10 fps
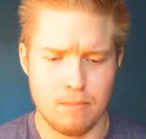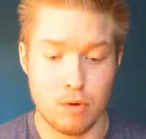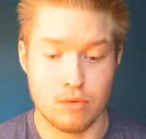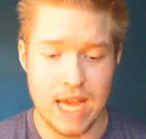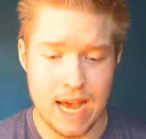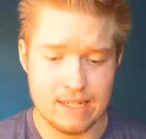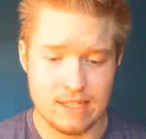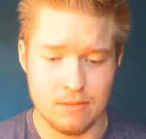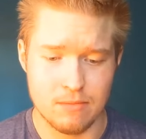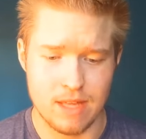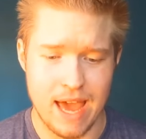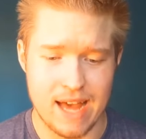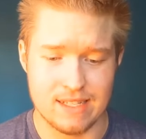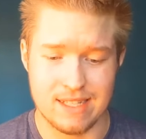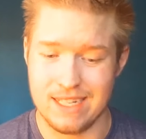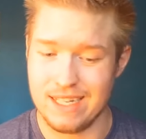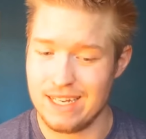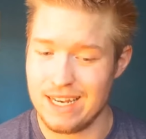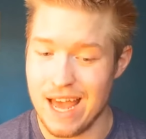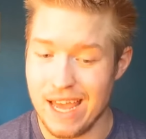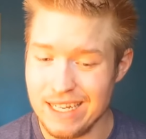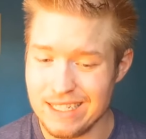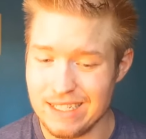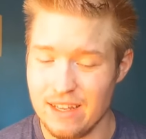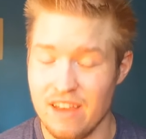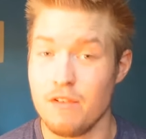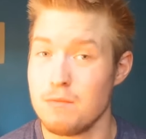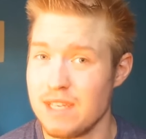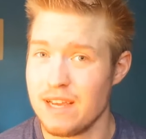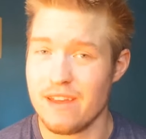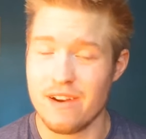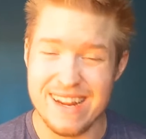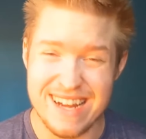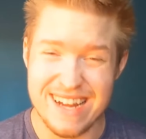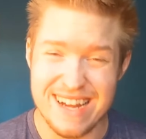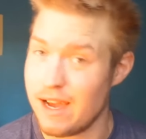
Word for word: potassium caseinate, if I'm saying that right,